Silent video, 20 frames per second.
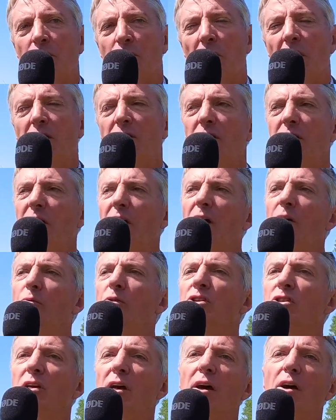one thing I
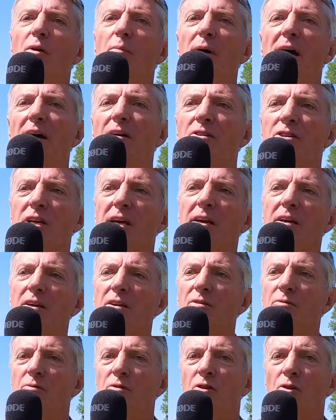would say about
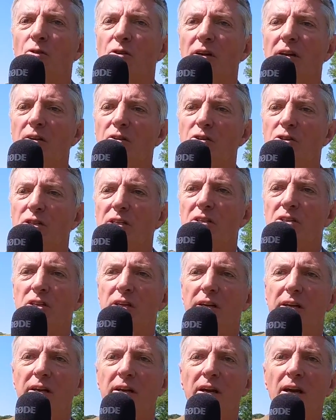taking a Continental
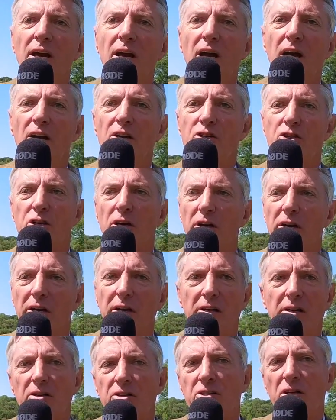GT and
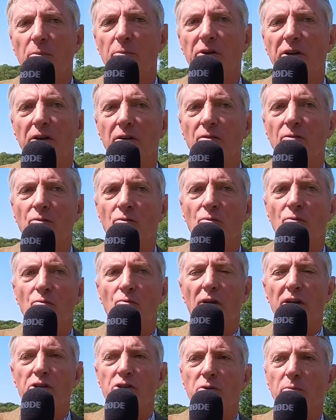turning it into something
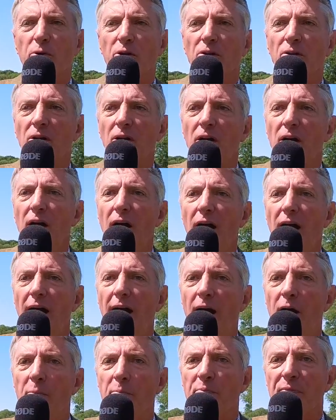raceable,
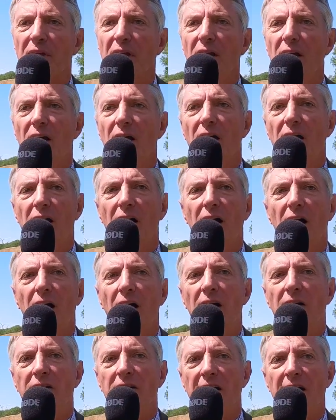
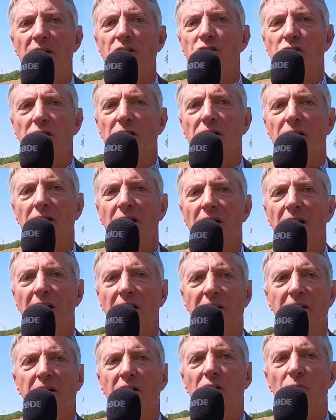the engine
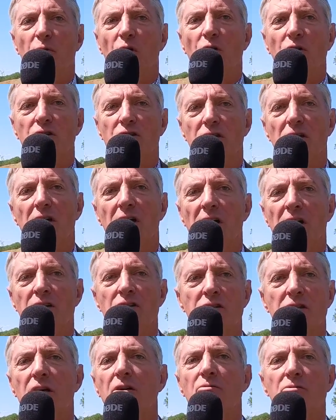and the gearbox are
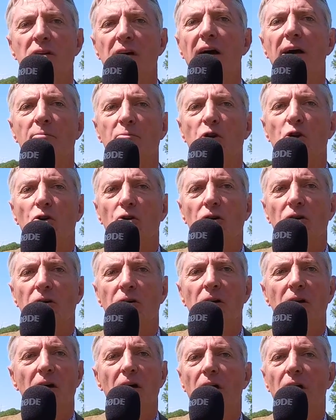so damn good.